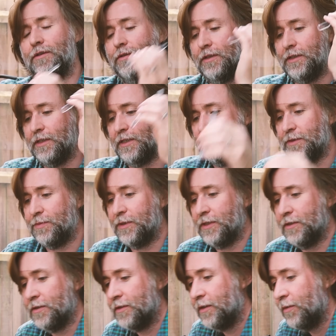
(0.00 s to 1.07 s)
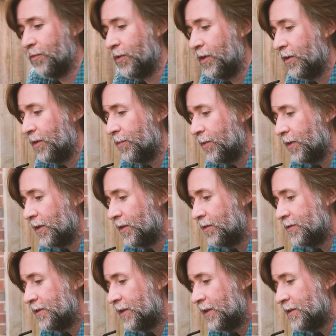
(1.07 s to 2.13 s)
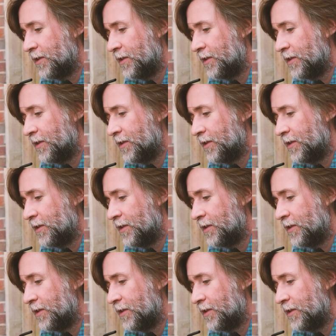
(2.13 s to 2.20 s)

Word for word: Don't need these because I'm wearing my contact